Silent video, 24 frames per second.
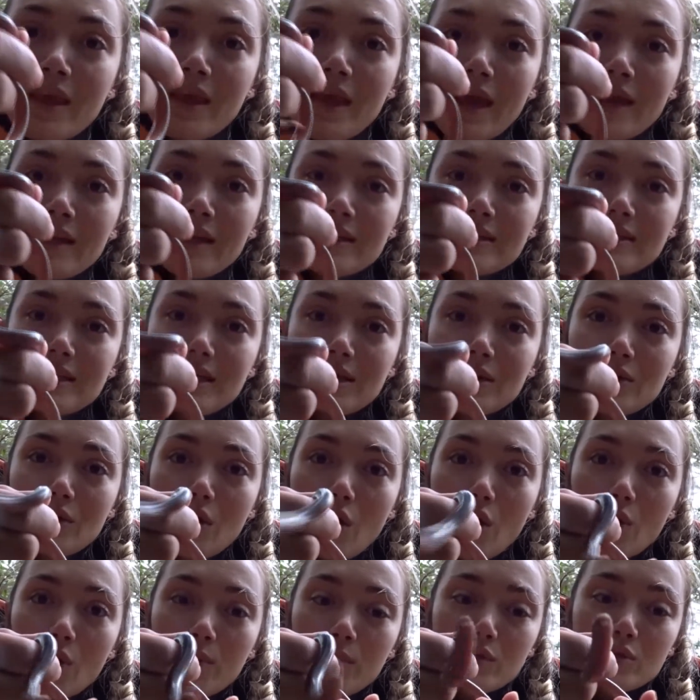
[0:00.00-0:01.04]
and the tail
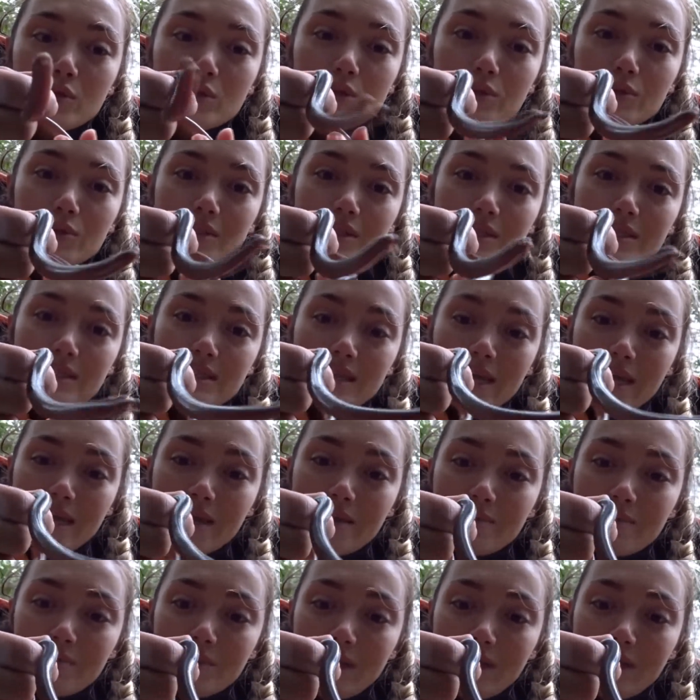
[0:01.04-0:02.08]
almost look the
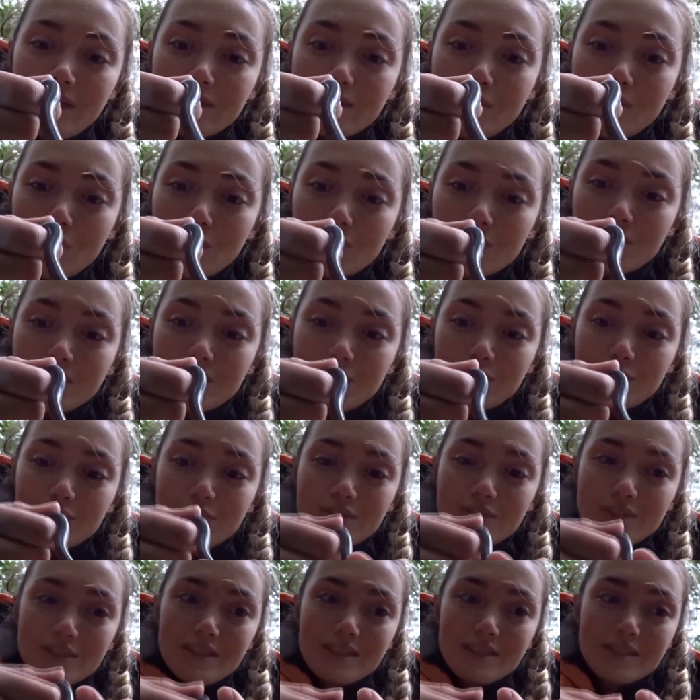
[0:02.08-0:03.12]
same. Like, the only
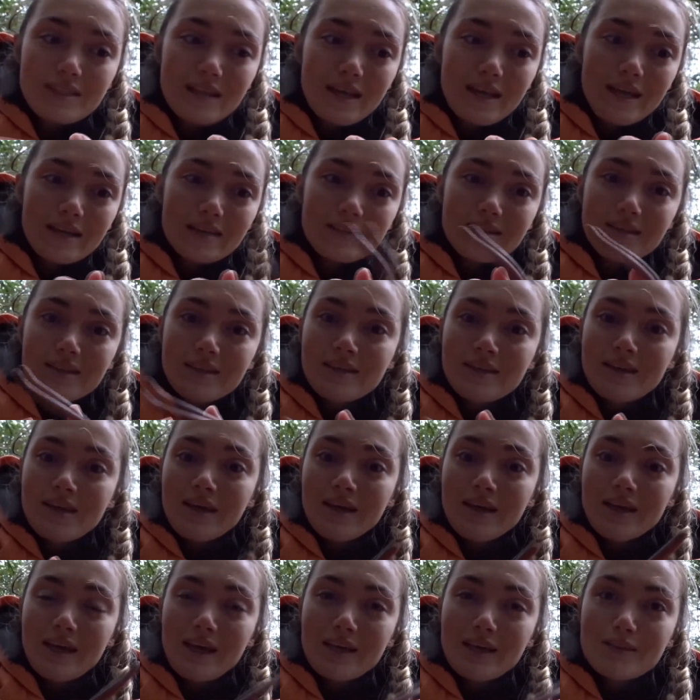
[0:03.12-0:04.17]
difference is that
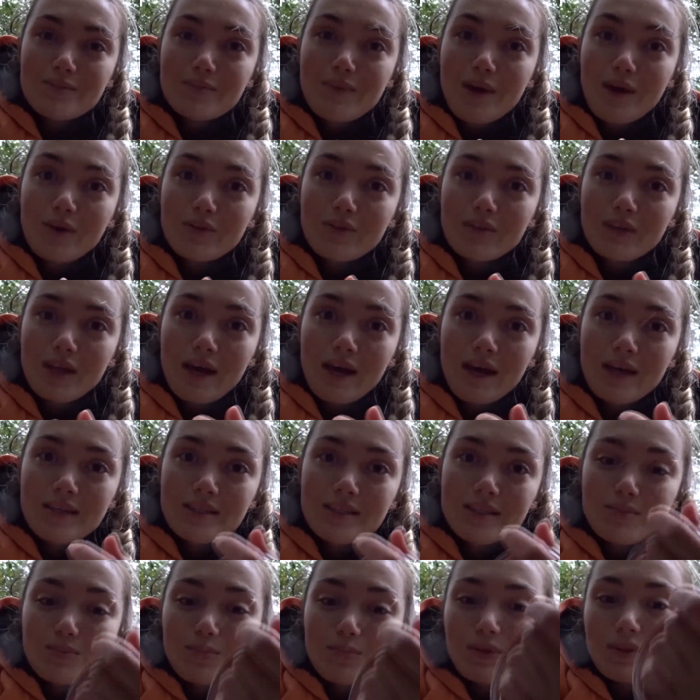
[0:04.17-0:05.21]
he has a mouth and
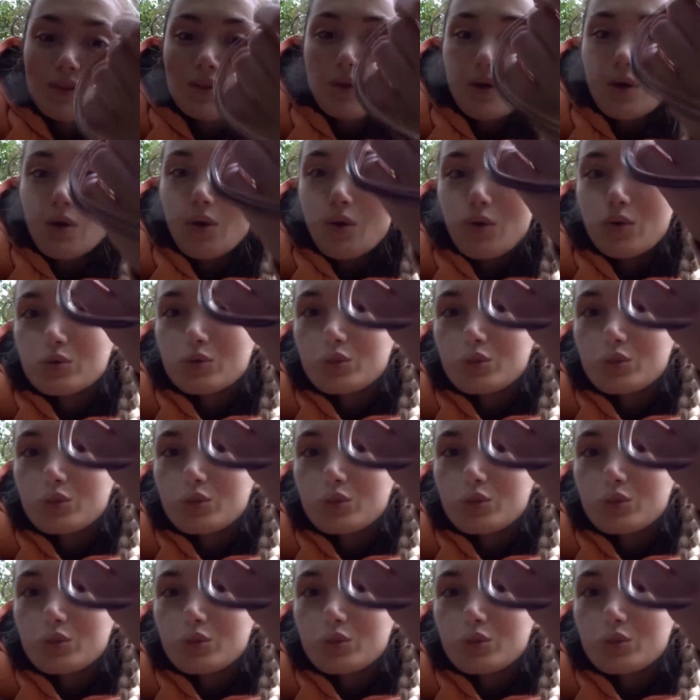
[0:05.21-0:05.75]
eyes, but the whole